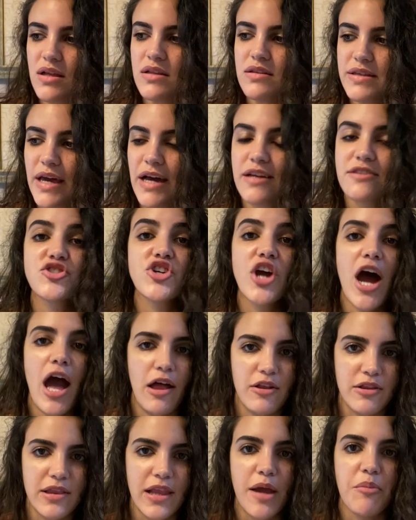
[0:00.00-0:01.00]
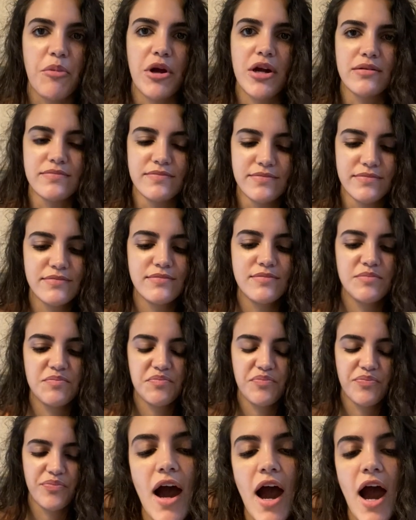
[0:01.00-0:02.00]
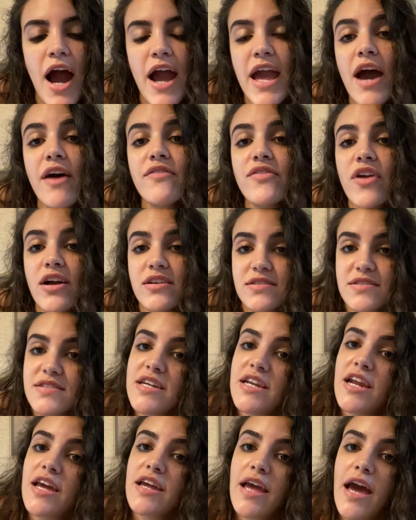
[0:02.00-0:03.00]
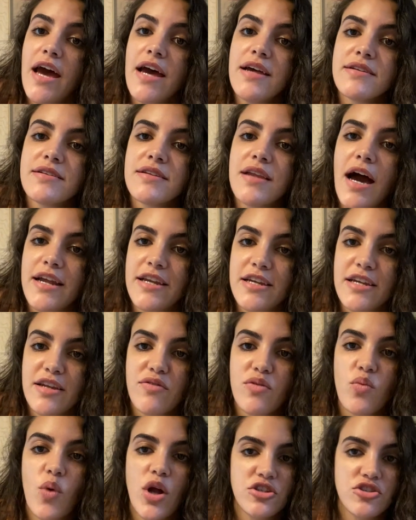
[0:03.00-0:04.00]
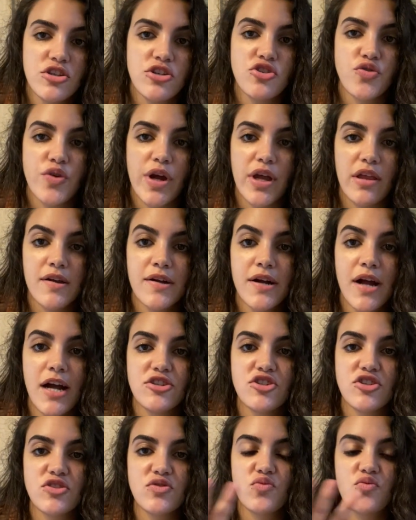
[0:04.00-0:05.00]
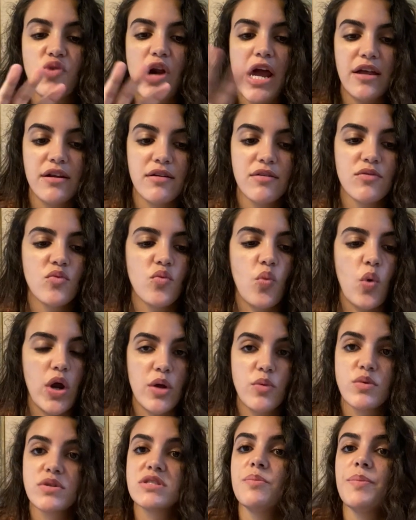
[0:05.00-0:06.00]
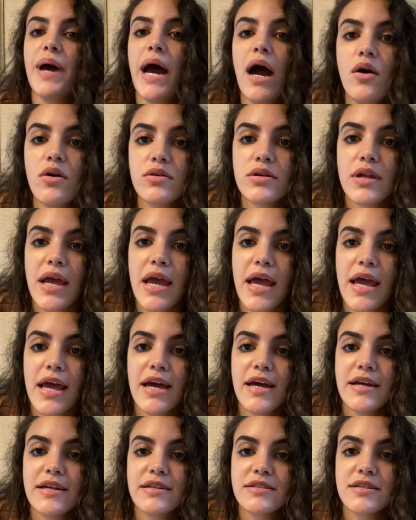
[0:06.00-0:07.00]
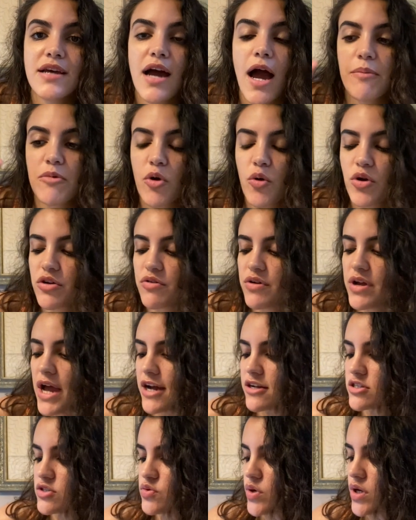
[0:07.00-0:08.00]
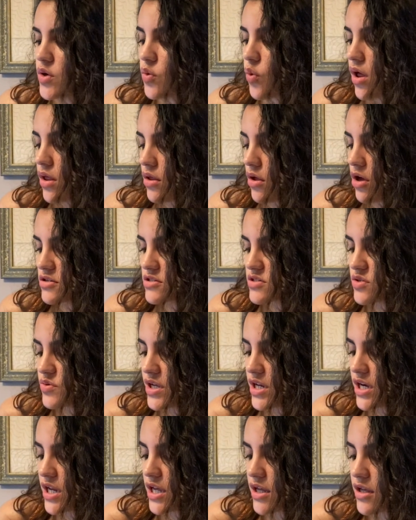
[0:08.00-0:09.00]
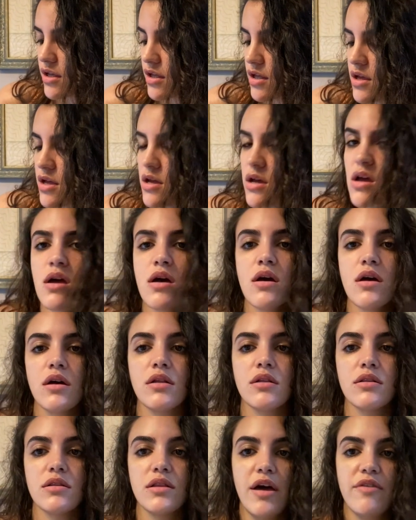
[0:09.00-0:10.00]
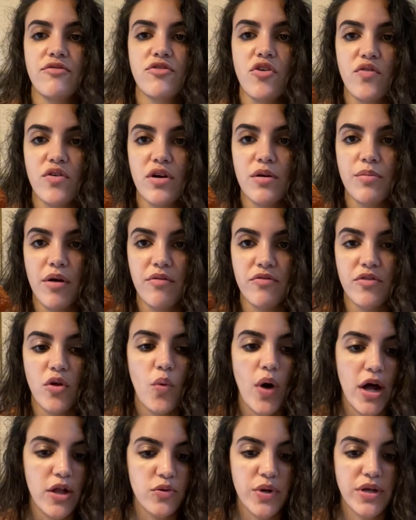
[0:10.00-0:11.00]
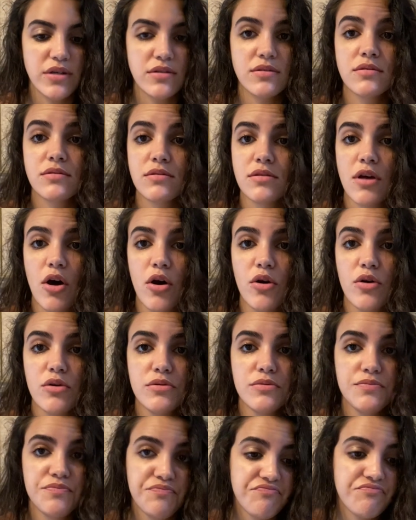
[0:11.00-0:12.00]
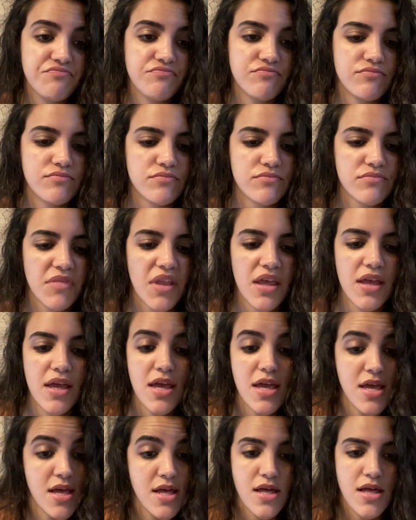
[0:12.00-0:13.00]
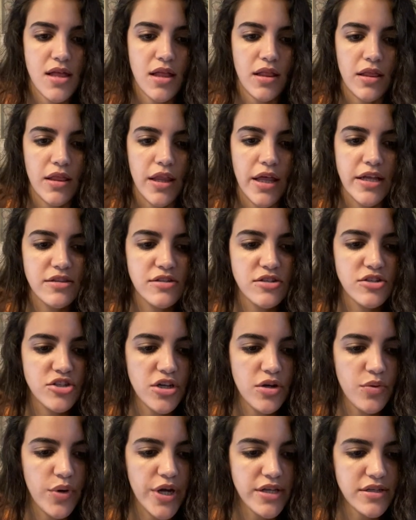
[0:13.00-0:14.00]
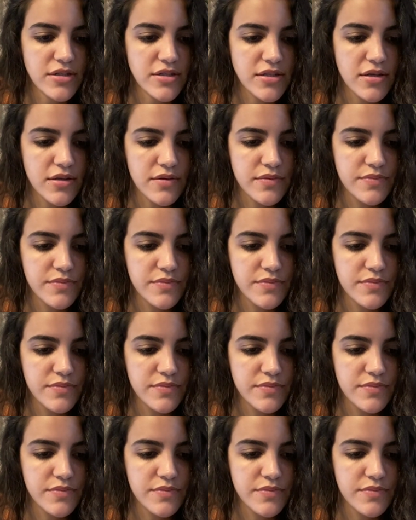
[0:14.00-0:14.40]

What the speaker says: Yeah, child labor. I have not seen it yet. I didn't even watch the trailer. I just read what it was about and I'm going to react to it while also eating leftover Buffalo Wild Wings. So let's do it.